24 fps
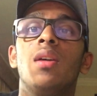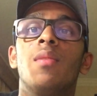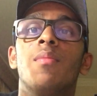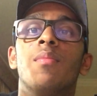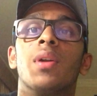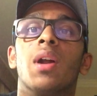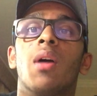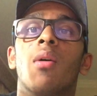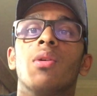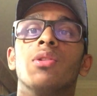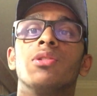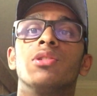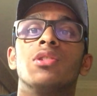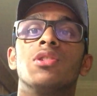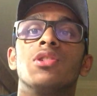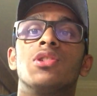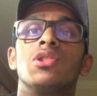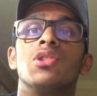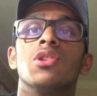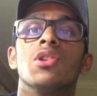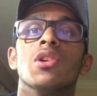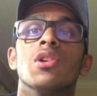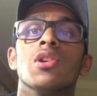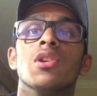But I wasn't
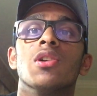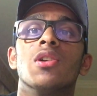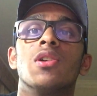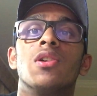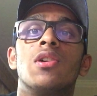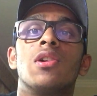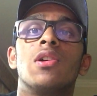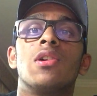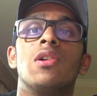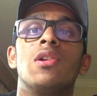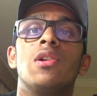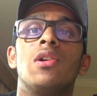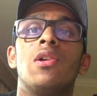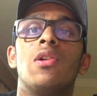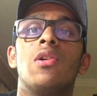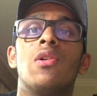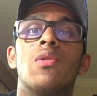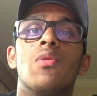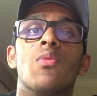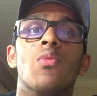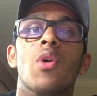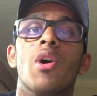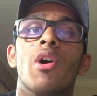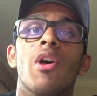sure
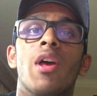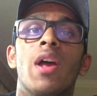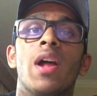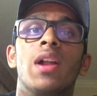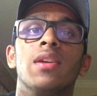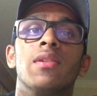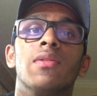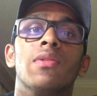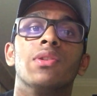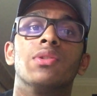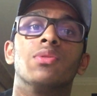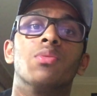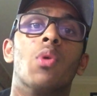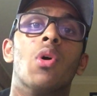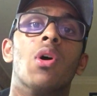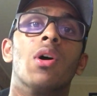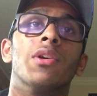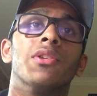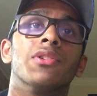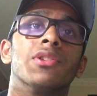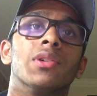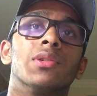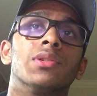what any of this was.